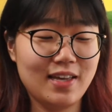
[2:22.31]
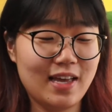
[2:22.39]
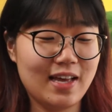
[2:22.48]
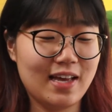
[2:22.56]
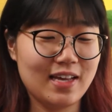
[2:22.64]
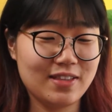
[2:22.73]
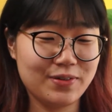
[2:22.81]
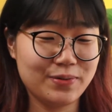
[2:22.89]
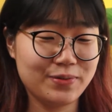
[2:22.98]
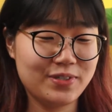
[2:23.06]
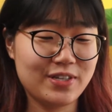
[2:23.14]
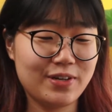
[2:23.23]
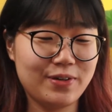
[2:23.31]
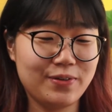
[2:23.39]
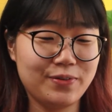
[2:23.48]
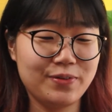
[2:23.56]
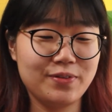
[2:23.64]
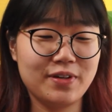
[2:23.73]

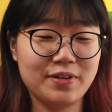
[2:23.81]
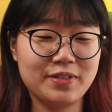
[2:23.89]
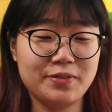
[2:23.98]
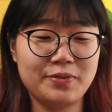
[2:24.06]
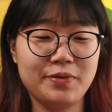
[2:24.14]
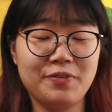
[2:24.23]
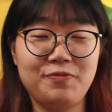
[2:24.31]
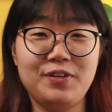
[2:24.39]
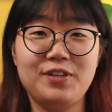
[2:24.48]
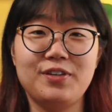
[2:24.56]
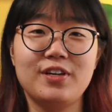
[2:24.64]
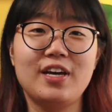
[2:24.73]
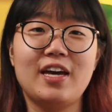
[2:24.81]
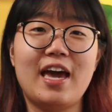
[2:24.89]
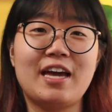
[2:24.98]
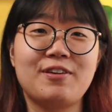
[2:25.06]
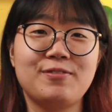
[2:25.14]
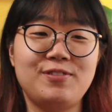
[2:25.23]
also a few
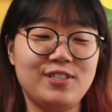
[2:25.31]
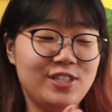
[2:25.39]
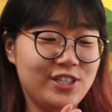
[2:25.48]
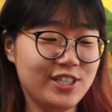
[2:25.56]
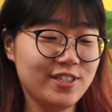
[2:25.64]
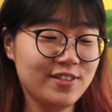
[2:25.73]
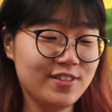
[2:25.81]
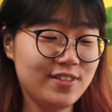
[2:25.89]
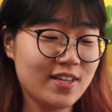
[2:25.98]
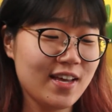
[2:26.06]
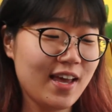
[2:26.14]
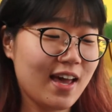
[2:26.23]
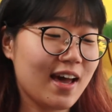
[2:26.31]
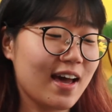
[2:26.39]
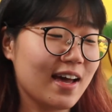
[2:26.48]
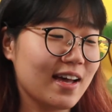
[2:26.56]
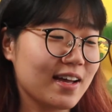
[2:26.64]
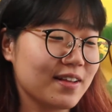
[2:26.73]
acquisitions,
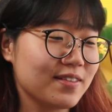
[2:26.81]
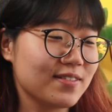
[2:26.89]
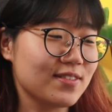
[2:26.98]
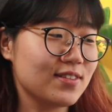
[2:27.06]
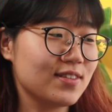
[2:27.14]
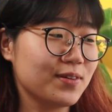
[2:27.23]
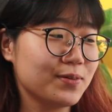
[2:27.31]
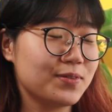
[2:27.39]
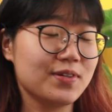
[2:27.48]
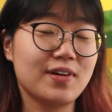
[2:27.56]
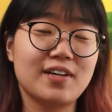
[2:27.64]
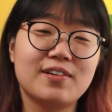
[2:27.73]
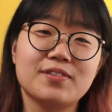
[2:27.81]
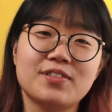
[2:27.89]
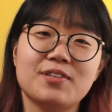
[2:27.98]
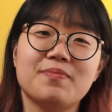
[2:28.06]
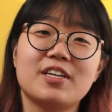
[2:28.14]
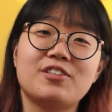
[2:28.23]
and also I got
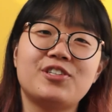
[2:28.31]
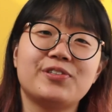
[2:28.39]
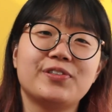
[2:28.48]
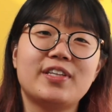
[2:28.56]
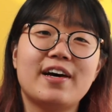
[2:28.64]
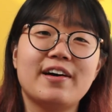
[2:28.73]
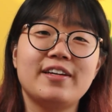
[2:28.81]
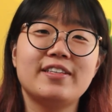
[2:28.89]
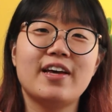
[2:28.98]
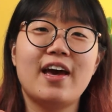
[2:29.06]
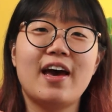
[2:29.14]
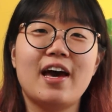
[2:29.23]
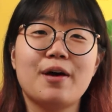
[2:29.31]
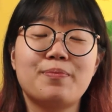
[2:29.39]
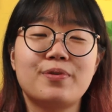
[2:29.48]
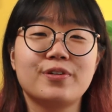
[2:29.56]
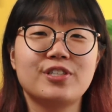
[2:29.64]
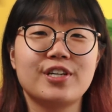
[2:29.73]
some natural dyed
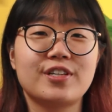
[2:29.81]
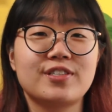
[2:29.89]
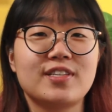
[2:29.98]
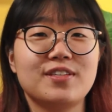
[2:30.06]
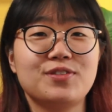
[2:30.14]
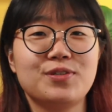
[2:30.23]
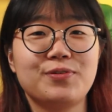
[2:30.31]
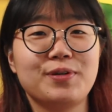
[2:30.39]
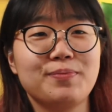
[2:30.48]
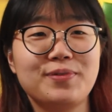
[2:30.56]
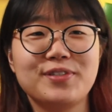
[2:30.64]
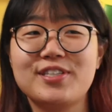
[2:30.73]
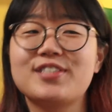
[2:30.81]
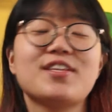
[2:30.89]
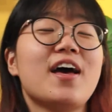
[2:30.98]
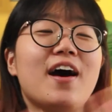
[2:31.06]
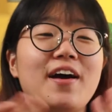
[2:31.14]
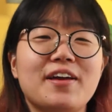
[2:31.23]
projects and sewing projects.
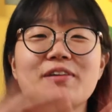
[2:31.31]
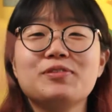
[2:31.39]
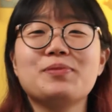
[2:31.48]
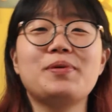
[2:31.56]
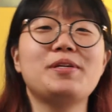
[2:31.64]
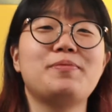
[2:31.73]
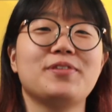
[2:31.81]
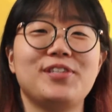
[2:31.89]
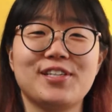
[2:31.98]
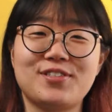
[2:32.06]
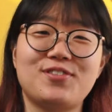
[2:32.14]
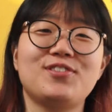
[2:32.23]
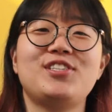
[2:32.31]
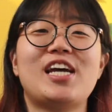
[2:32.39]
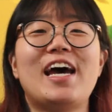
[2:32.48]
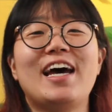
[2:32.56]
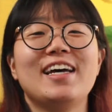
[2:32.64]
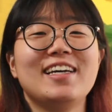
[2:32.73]
I got so many projects to
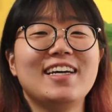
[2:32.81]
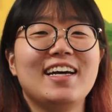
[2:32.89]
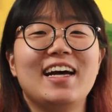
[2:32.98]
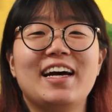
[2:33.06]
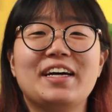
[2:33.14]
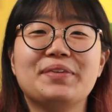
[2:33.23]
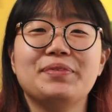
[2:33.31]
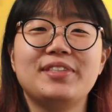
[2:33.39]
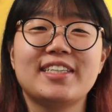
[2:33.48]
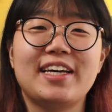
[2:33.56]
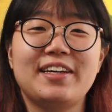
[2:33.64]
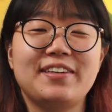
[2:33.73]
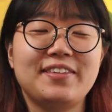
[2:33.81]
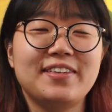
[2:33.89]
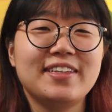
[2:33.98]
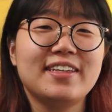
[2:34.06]
share, so